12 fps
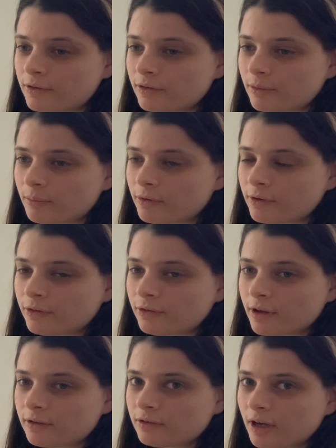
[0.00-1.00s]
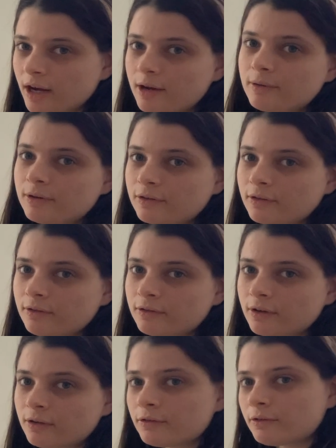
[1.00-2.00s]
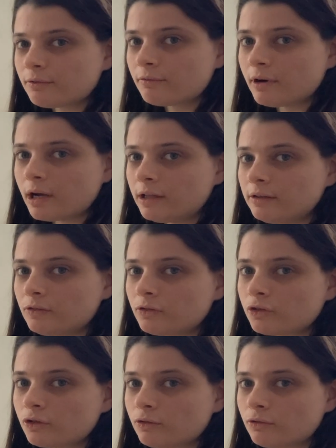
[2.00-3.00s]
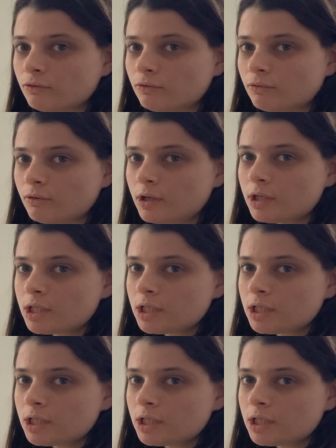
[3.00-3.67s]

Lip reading: it's a preset timer, so it tells you when to